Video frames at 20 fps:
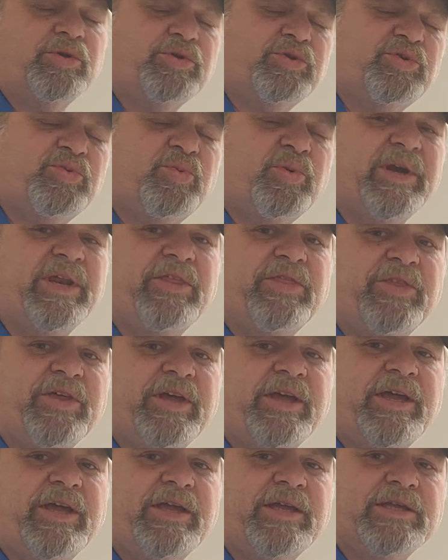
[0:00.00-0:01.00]
20
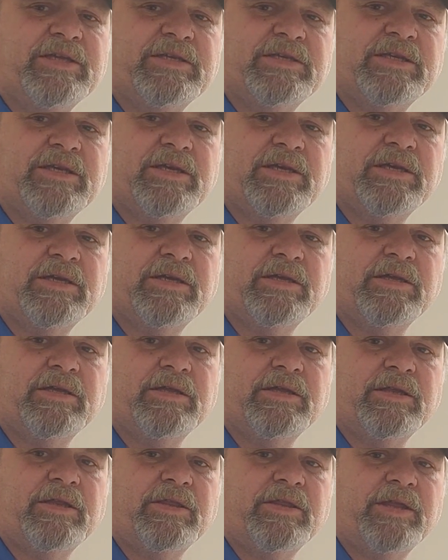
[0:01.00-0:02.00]
things
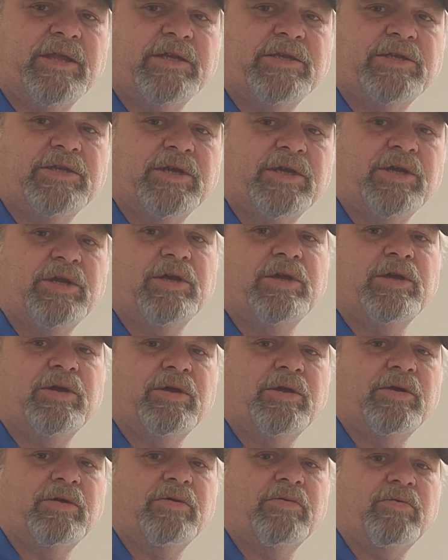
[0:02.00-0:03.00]
that
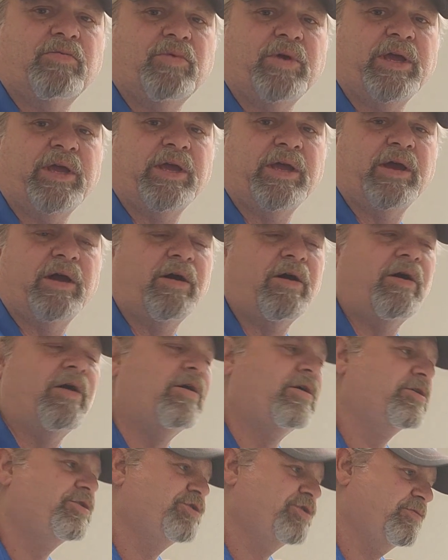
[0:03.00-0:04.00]
we
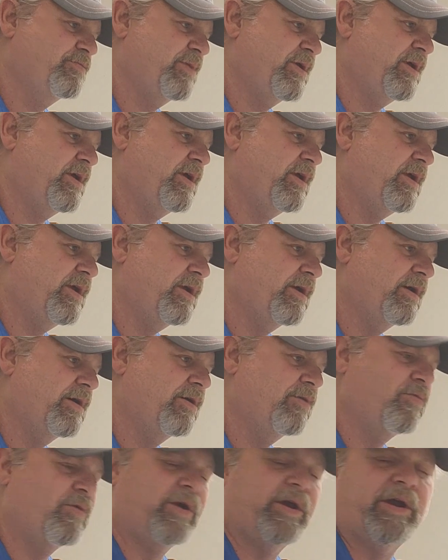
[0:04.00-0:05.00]
all should be
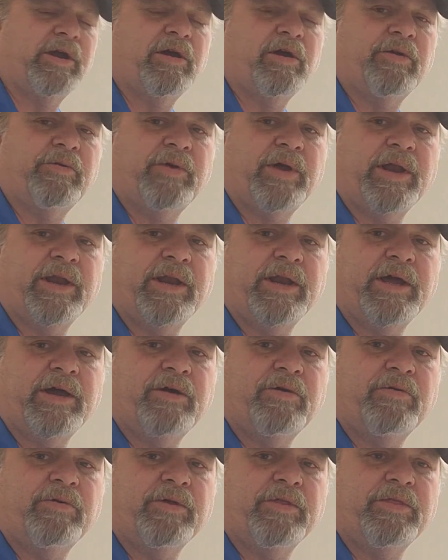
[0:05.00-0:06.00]
working on right
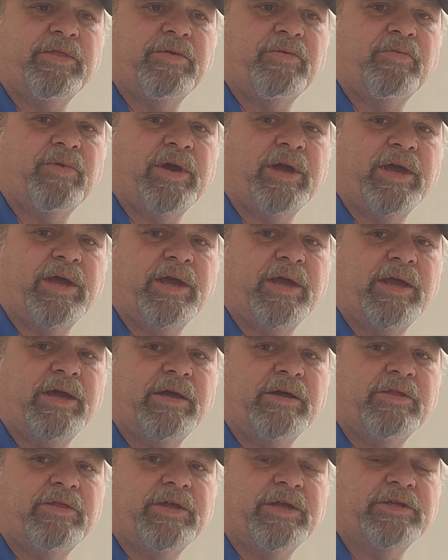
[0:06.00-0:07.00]
now with the way
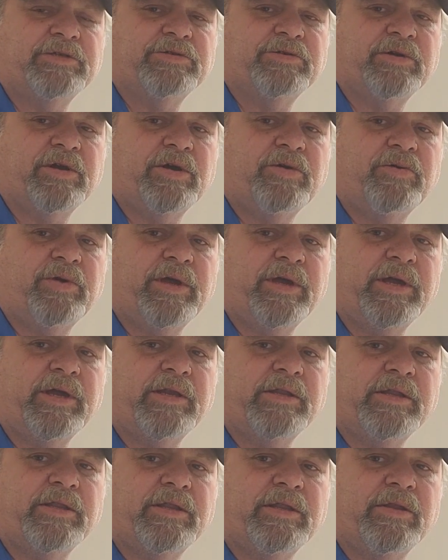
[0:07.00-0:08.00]
things are going
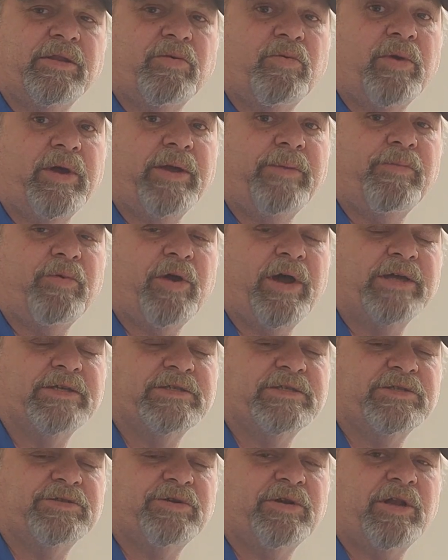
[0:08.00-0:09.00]
and the way
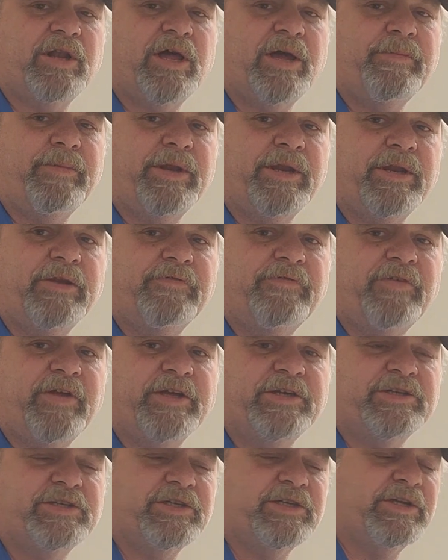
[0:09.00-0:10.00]
prices are climbing,
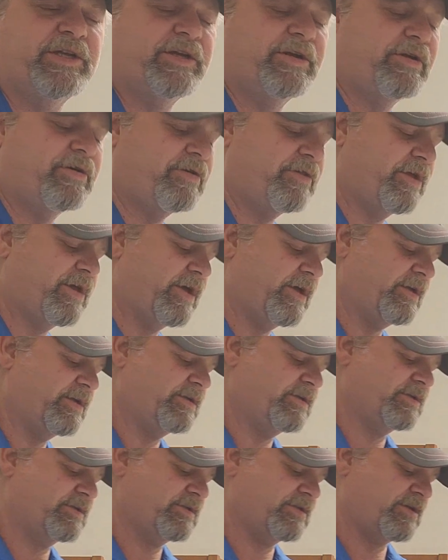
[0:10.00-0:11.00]
inflation and all that.
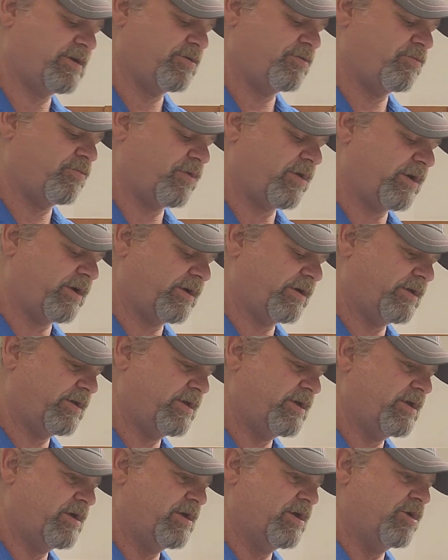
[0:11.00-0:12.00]
So
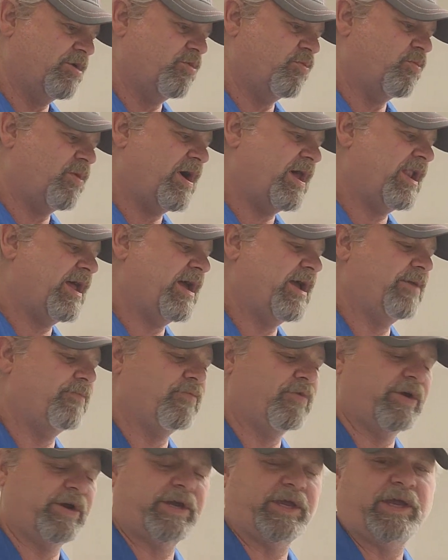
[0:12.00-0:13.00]
while I am
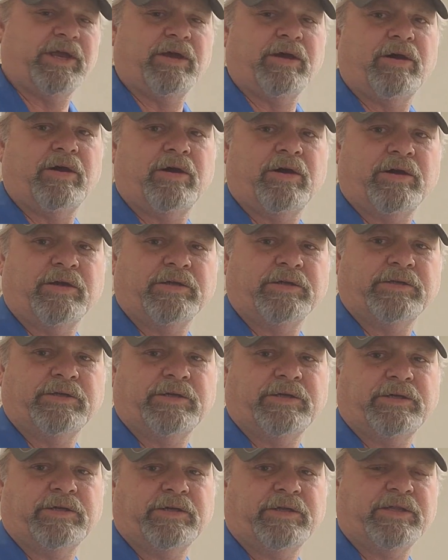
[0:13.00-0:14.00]
working on
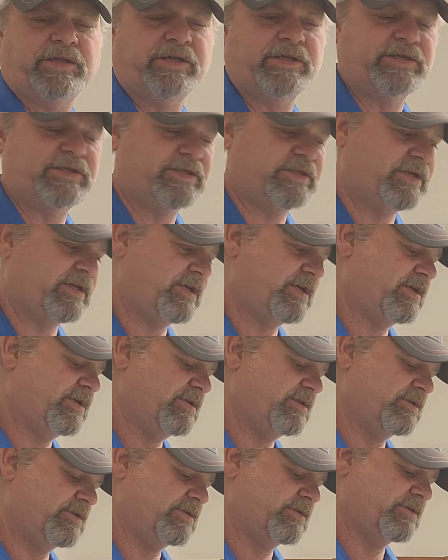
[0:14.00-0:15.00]
these
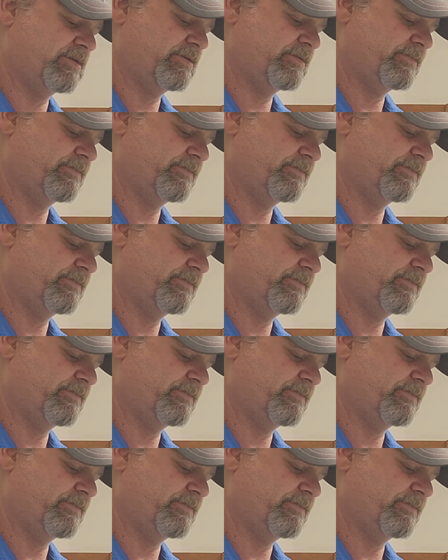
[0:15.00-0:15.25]
seeds,